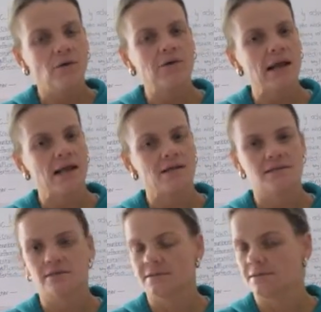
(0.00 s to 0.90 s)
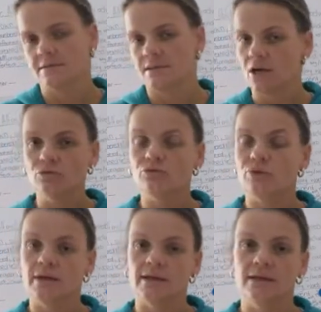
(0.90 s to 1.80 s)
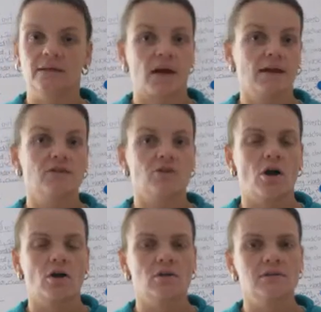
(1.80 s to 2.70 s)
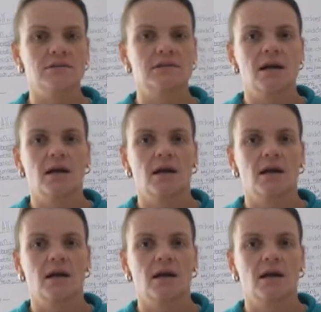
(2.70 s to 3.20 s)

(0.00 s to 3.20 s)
class don't really like songs.